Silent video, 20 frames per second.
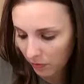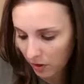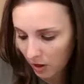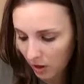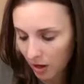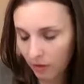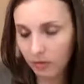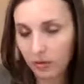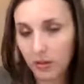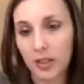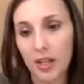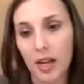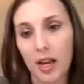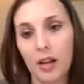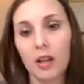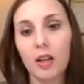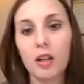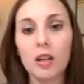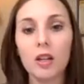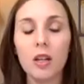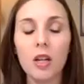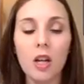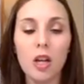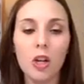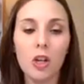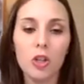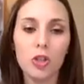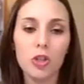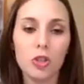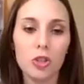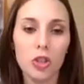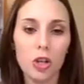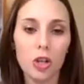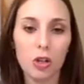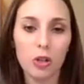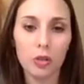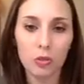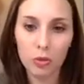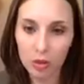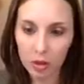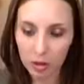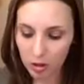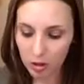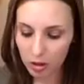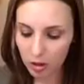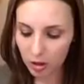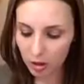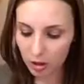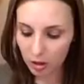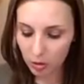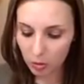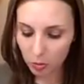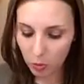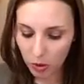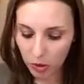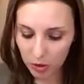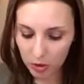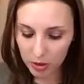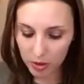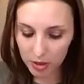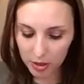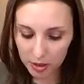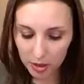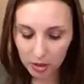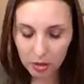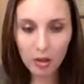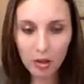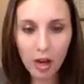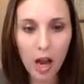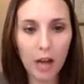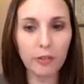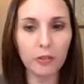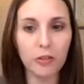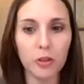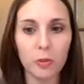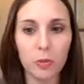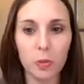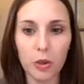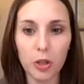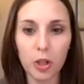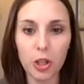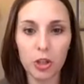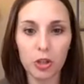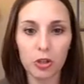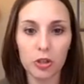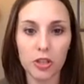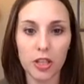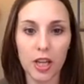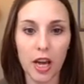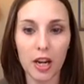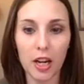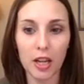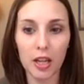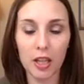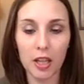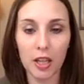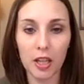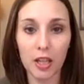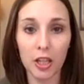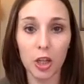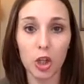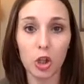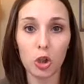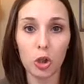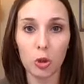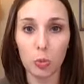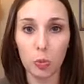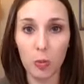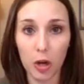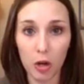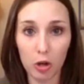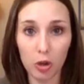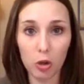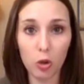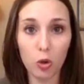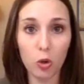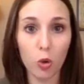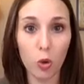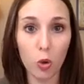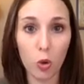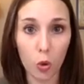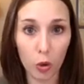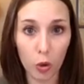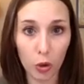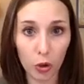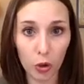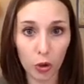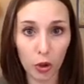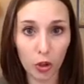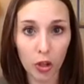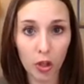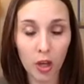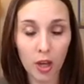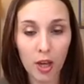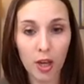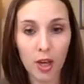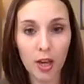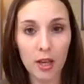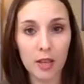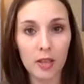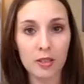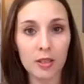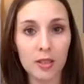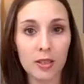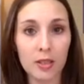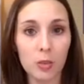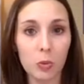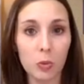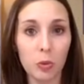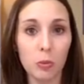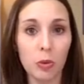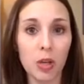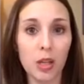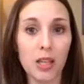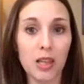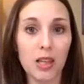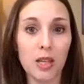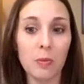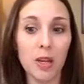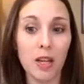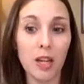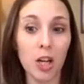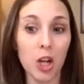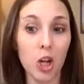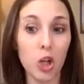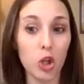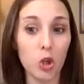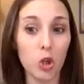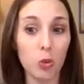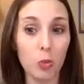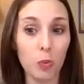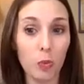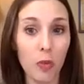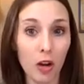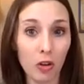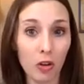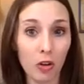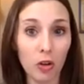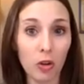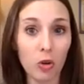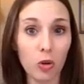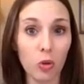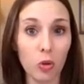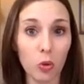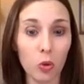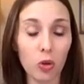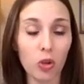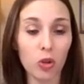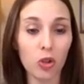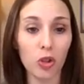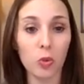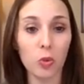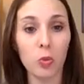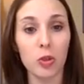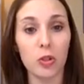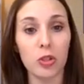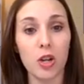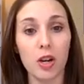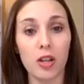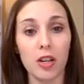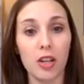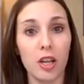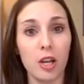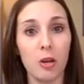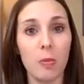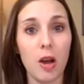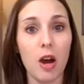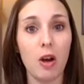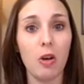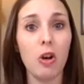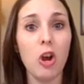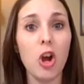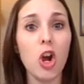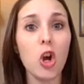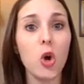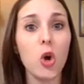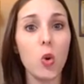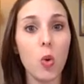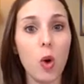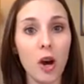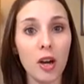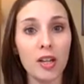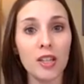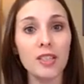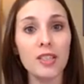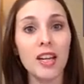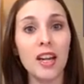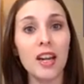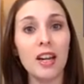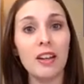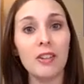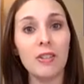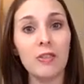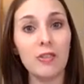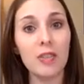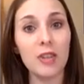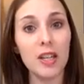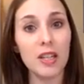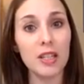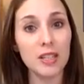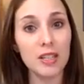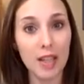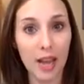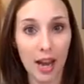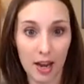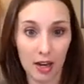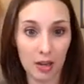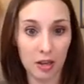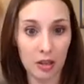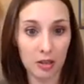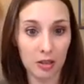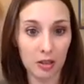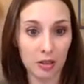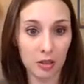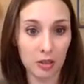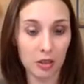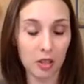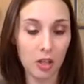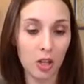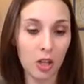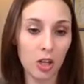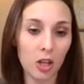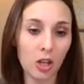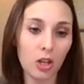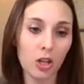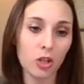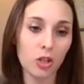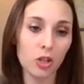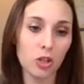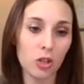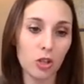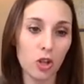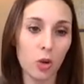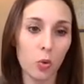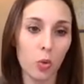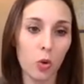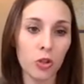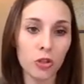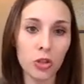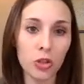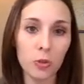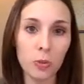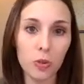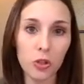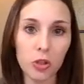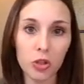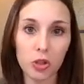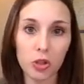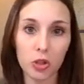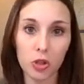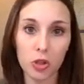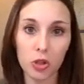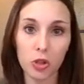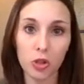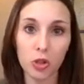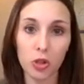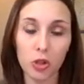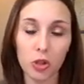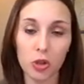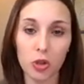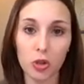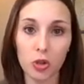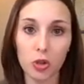of the data. So you will still have to put your data in numerical order. And since we're putting them in numerical order, we're talking about quantitative data. So once you put your